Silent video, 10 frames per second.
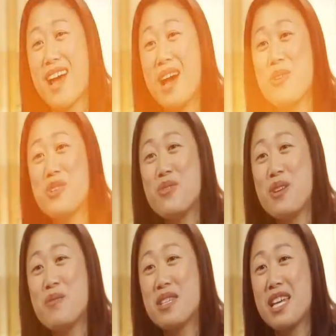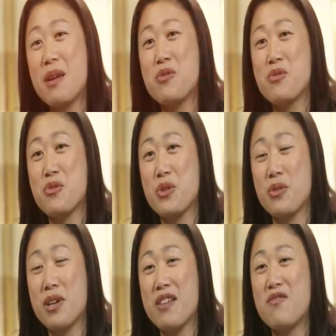Our dreams came
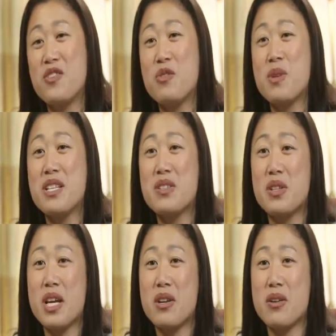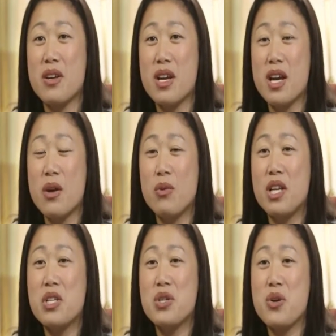true a few months later when
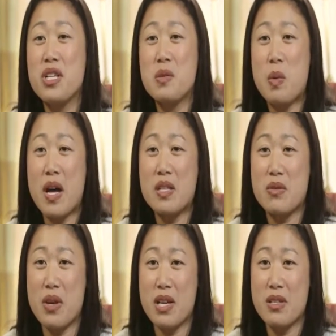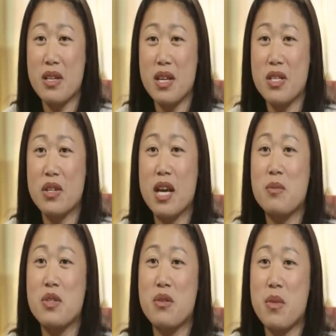a church sponsored us to
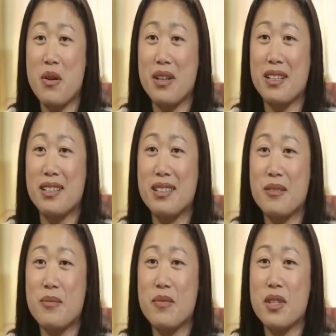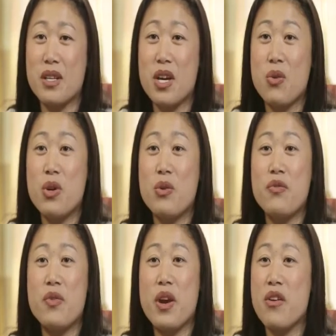come to America. We were
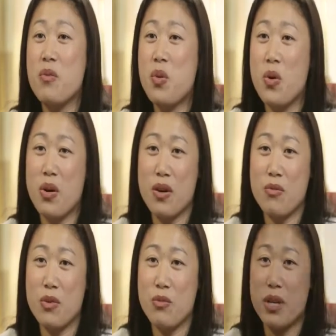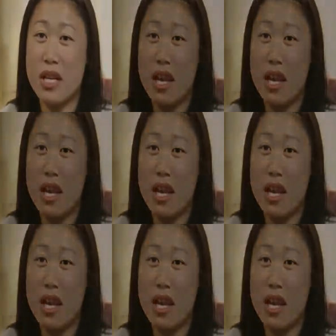very poor when we